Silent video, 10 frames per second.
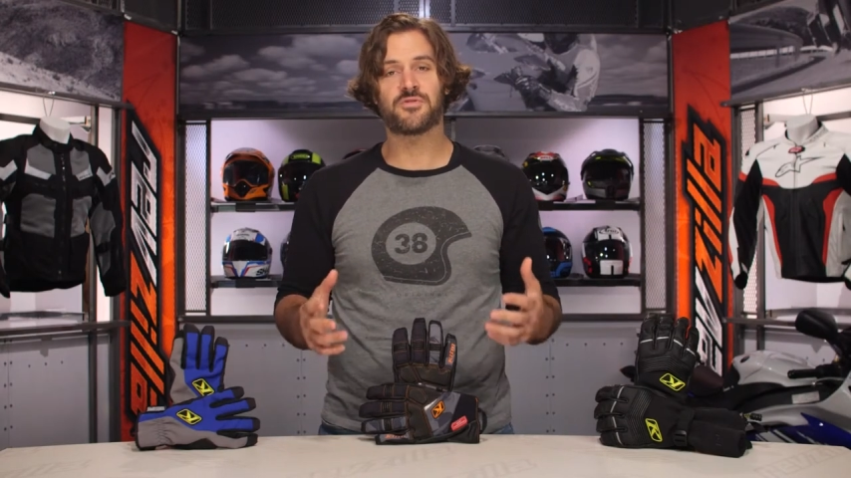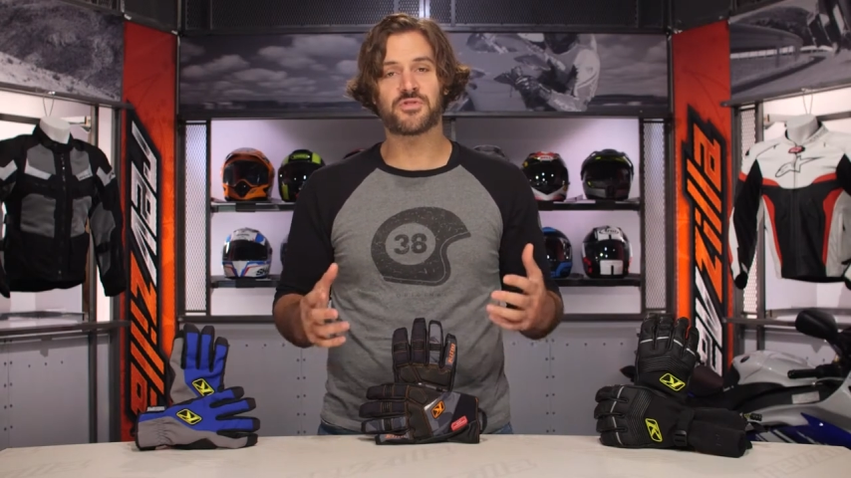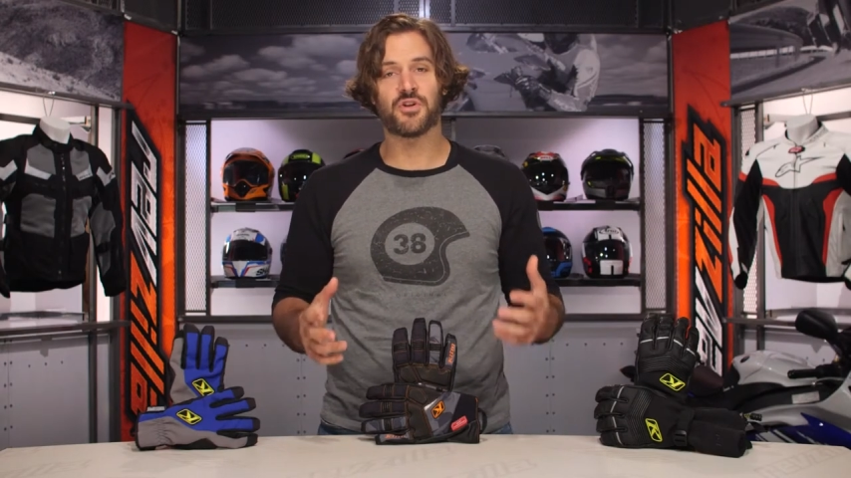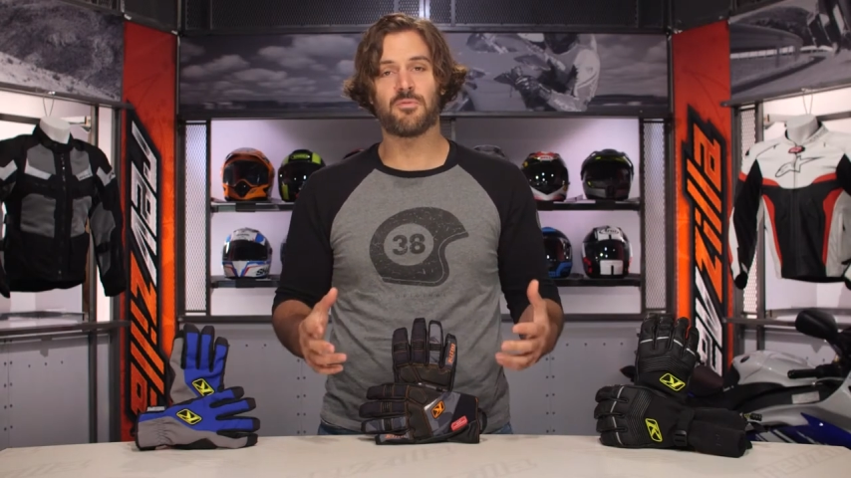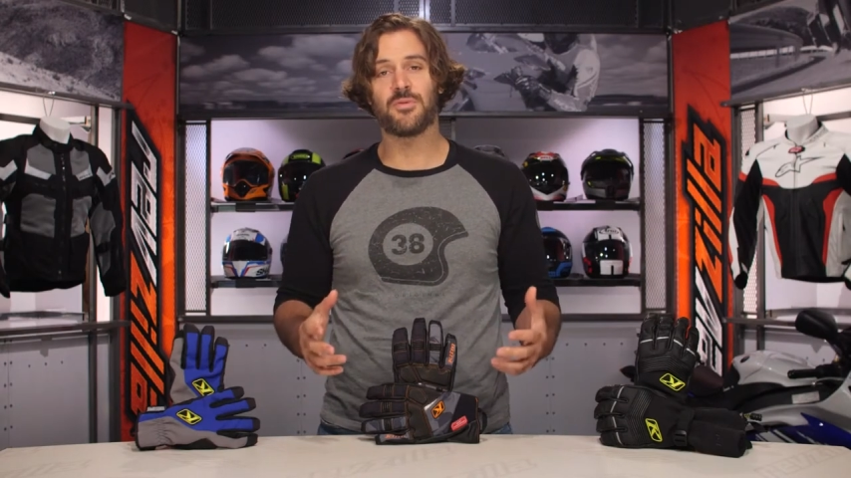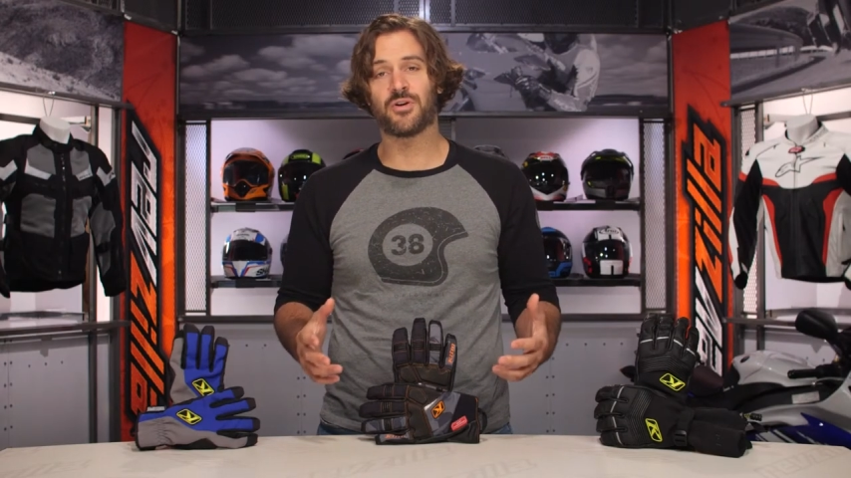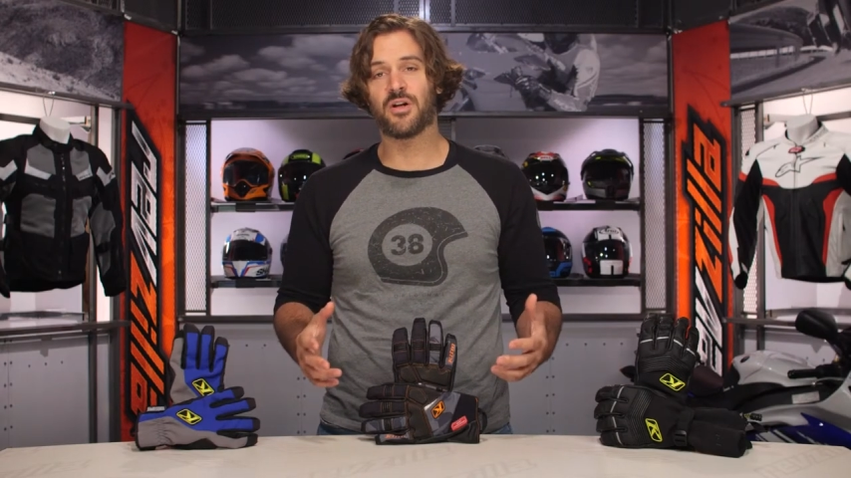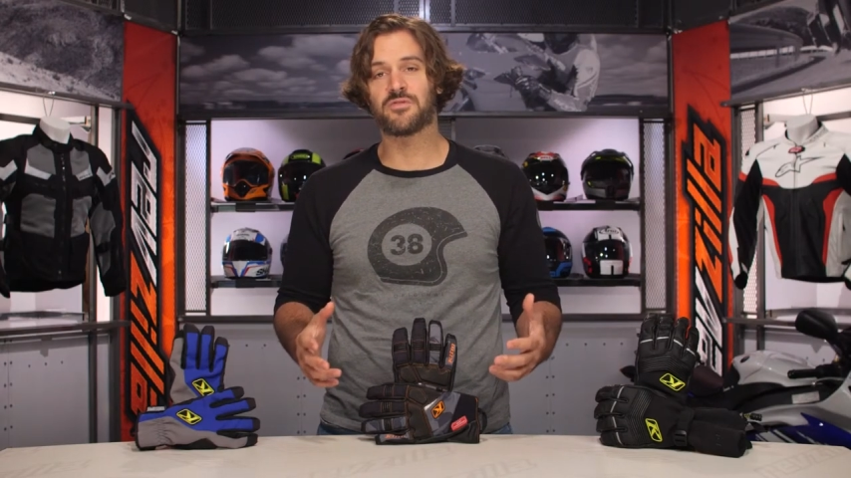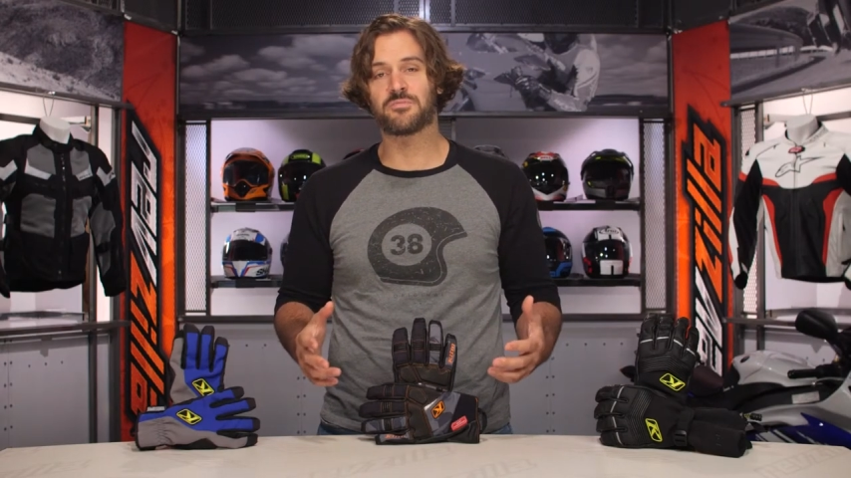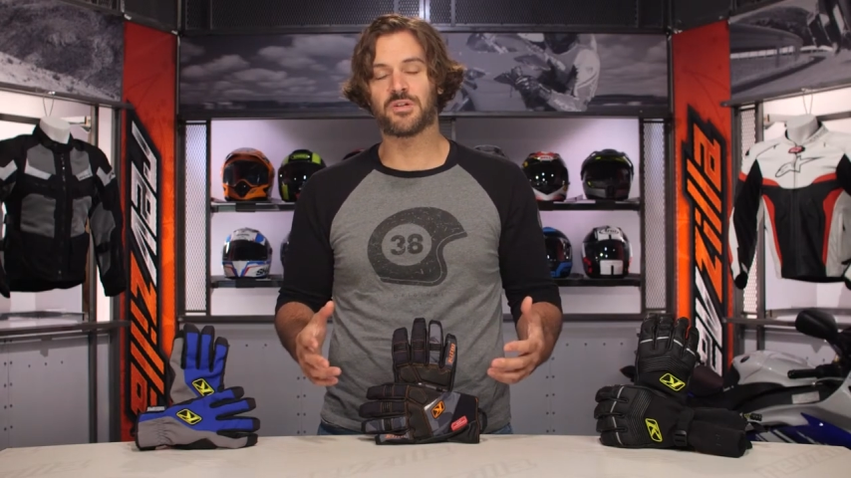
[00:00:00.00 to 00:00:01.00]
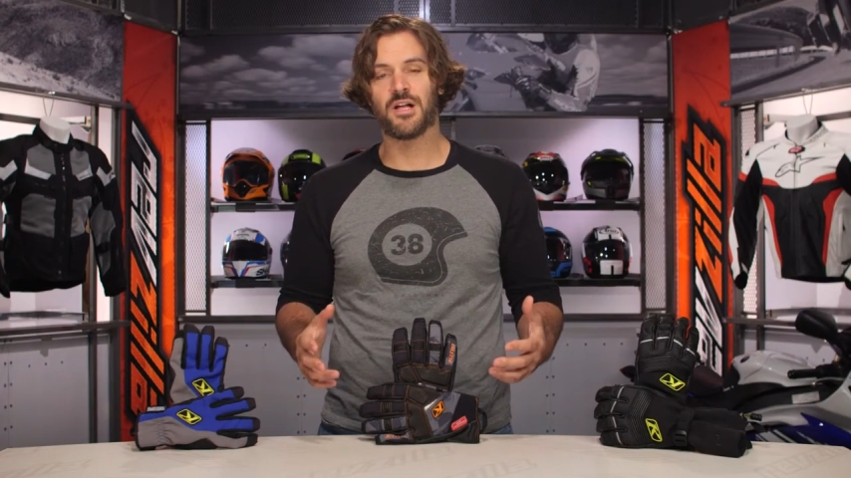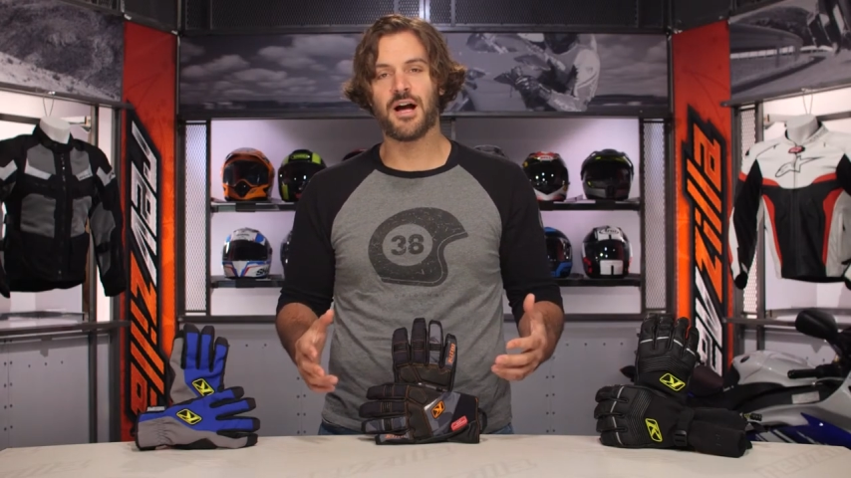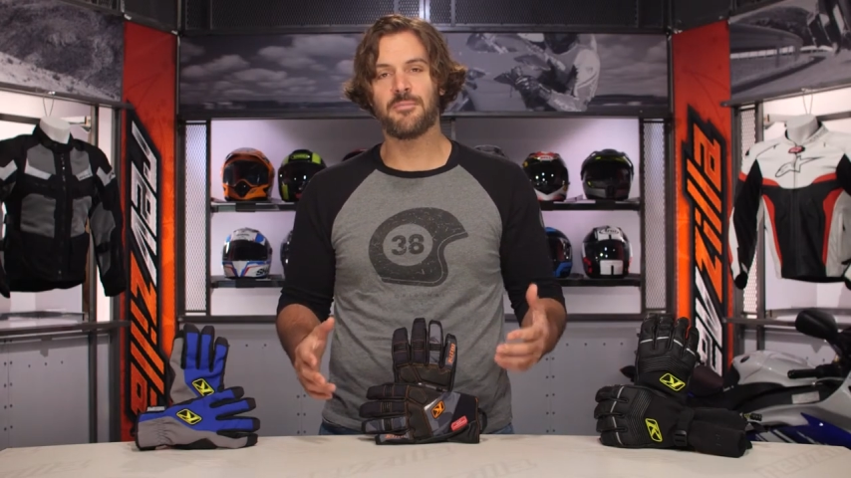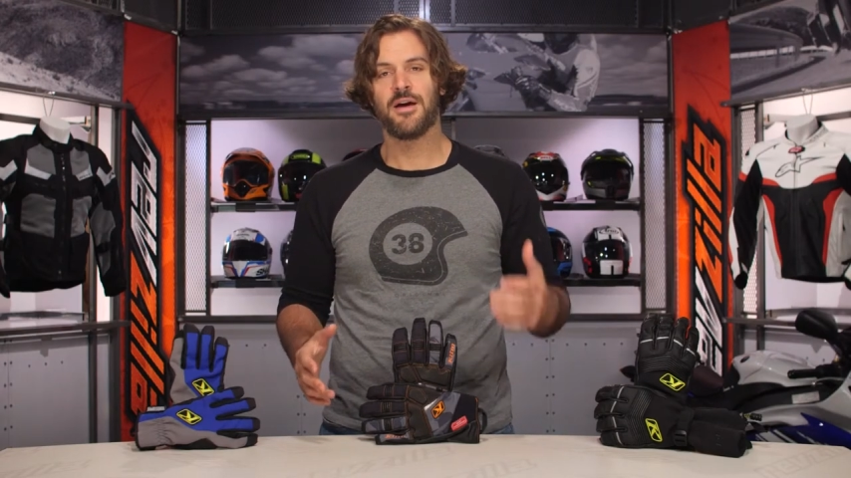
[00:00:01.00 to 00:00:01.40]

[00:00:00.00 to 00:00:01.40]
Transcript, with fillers: of snowmobile gloves from Klim